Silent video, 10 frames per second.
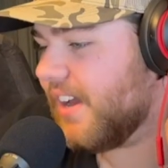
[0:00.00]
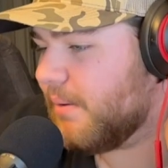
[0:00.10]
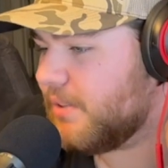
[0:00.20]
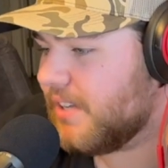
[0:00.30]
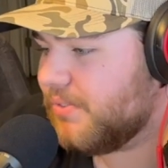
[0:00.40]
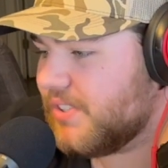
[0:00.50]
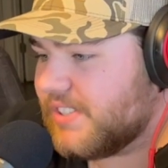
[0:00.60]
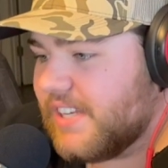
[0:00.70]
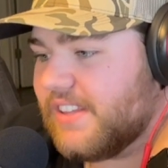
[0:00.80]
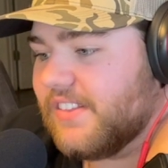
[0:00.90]
I would definitely
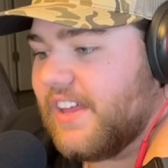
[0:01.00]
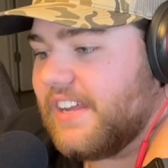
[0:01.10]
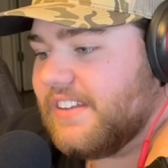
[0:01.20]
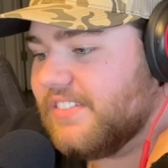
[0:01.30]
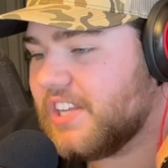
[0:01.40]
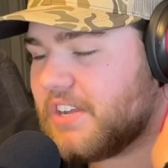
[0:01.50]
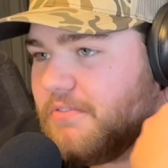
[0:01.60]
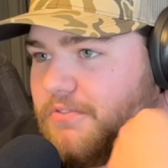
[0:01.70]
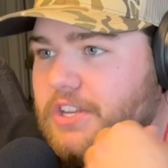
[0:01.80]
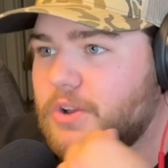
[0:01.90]
say that like
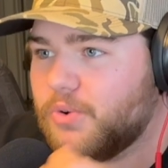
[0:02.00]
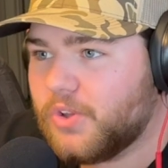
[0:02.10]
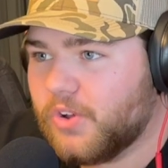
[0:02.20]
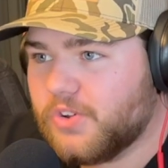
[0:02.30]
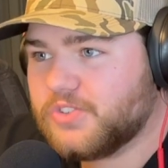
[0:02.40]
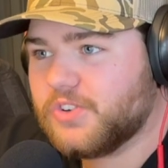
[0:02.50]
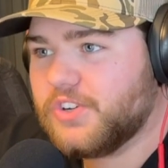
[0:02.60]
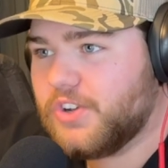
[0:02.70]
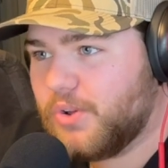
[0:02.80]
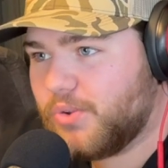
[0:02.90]
video calls are
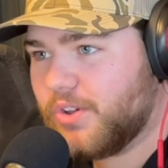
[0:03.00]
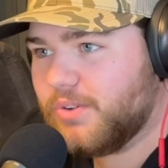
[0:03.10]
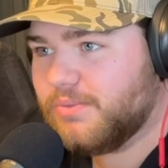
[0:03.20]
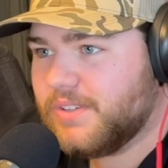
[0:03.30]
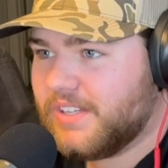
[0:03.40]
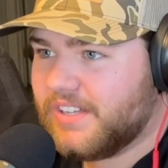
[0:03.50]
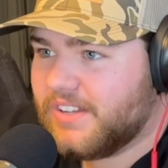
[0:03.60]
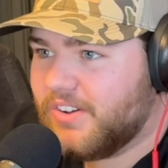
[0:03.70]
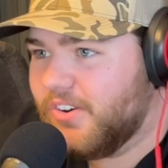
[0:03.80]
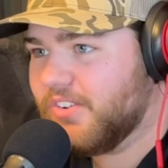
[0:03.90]
a no-go
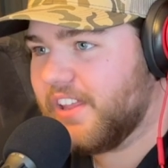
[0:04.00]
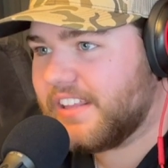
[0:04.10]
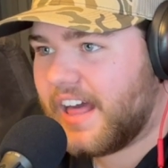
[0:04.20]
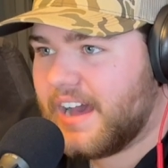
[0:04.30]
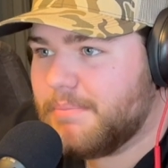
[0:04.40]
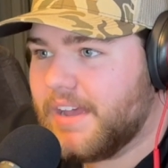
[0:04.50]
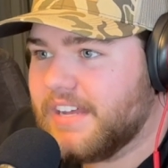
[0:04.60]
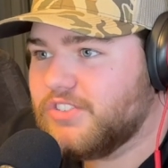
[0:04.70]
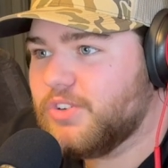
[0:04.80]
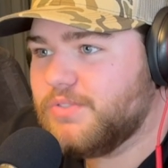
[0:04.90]
on like
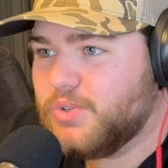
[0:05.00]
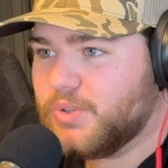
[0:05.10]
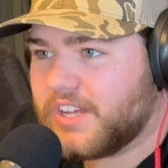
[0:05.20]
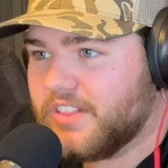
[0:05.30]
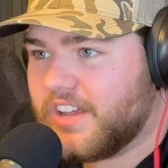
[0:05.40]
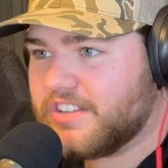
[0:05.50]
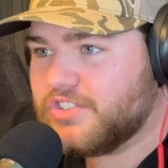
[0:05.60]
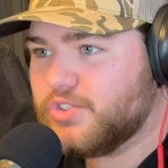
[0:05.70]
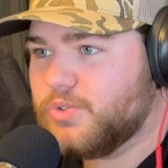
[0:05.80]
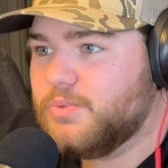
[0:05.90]
iPad. So if you do like a lot of
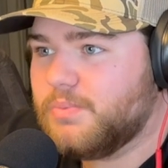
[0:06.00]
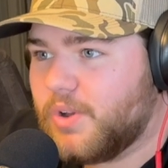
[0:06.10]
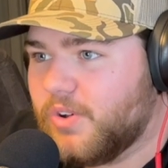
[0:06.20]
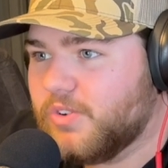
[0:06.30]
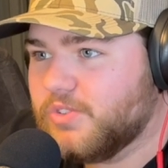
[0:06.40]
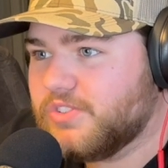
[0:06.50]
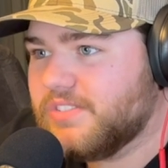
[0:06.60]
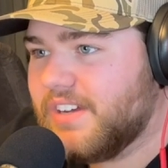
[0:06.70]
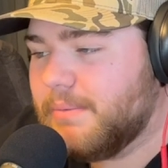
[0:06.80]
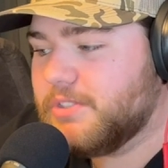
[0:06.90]
Zoom calls,
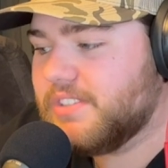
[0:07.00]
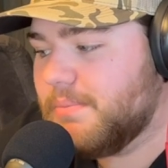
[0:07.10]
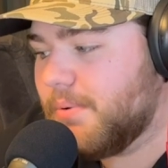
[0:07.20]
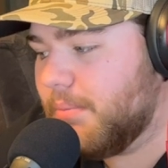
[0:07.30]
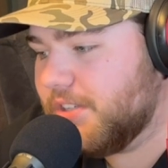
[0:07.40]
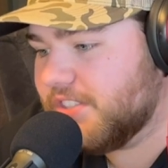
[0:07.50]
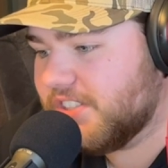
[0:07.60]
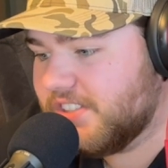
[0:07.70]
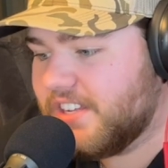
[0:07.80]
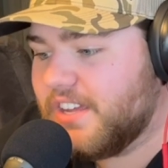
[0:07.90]
I would say probably
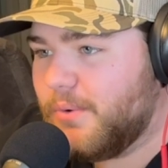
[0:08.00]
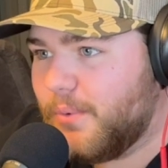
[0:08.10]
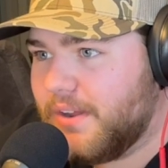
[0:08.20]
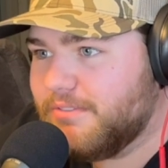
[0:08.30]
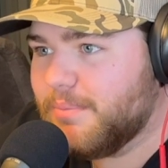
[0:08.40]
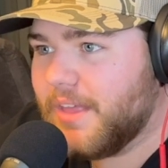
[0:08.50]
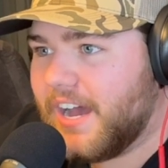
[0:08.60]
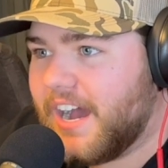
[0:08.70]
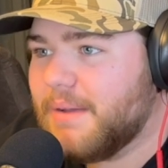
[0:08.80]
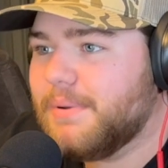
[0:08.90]
stay away from the
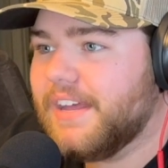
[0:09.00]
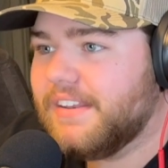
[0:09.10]
iPad.